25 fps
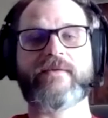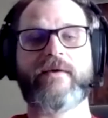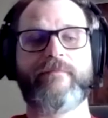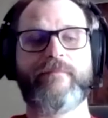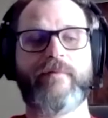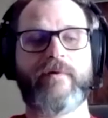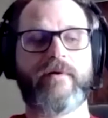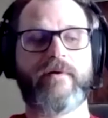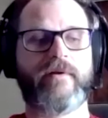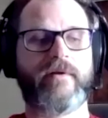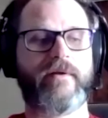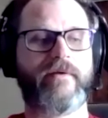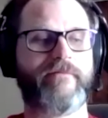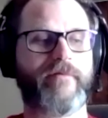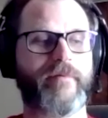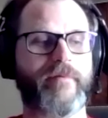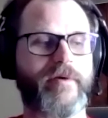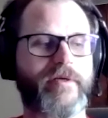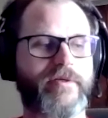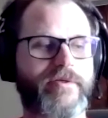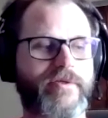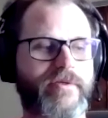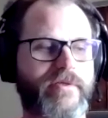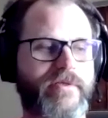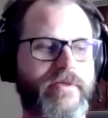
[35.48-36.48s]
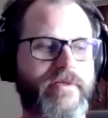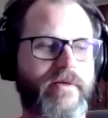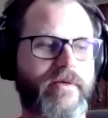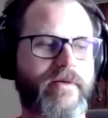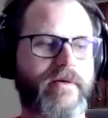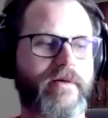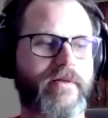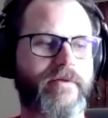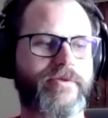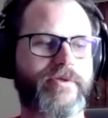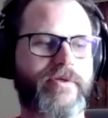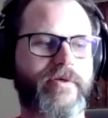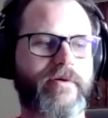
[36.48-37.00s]
been in information
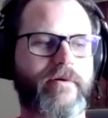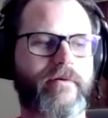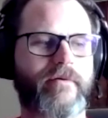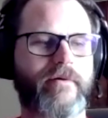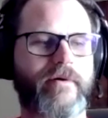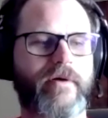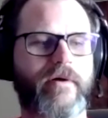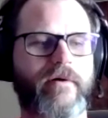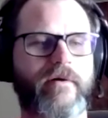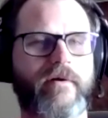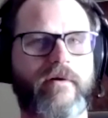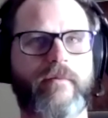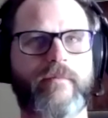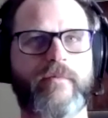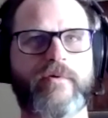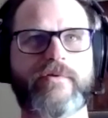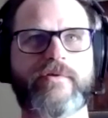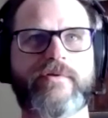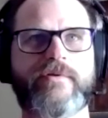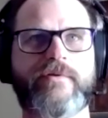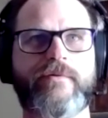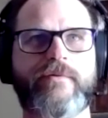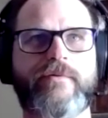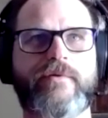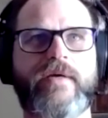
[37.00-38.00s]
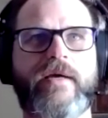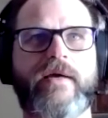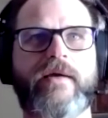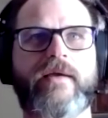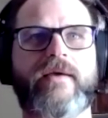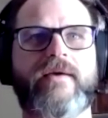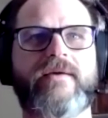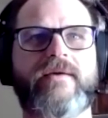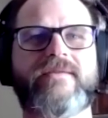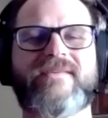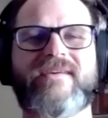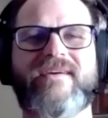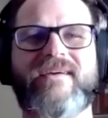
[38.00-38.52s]
technology going on almost 2
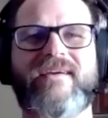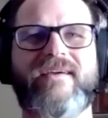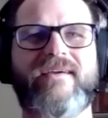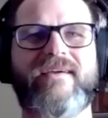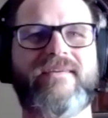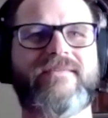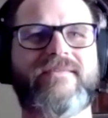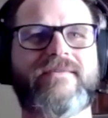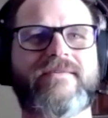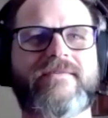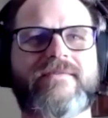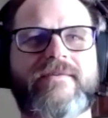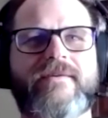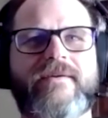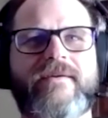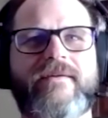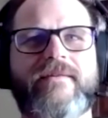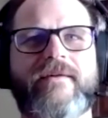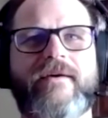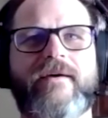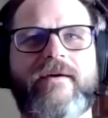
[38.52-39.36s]
decades. I hate to say that,